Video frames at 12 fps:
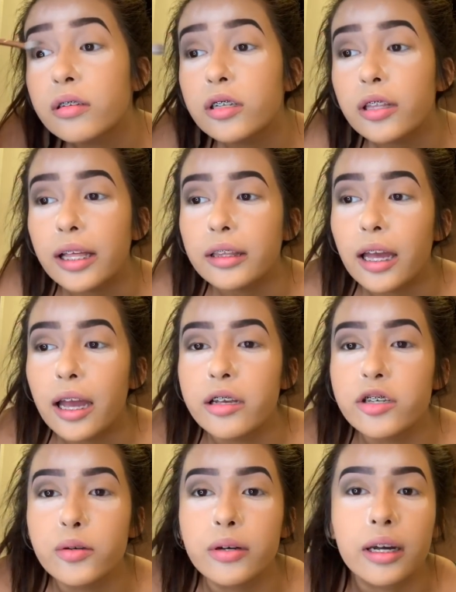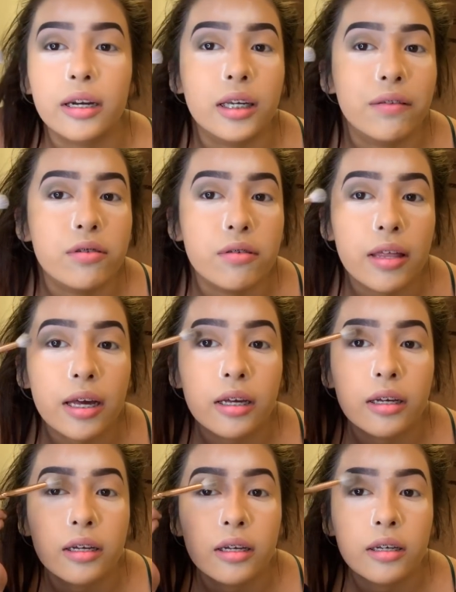to like the edge, so it kind of gives you like
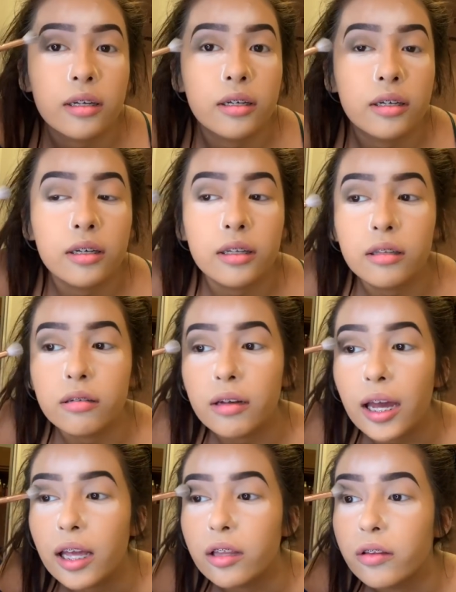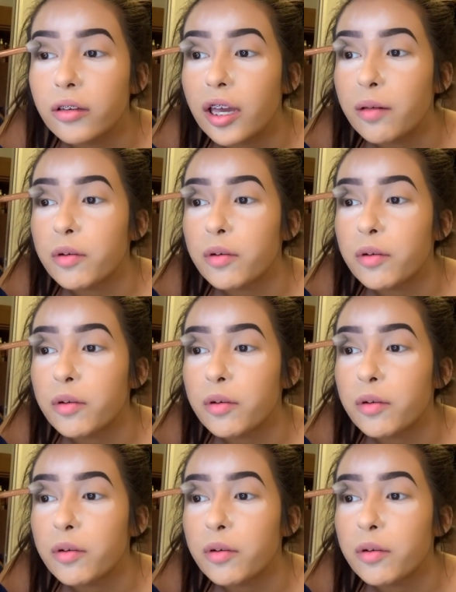a little halo looking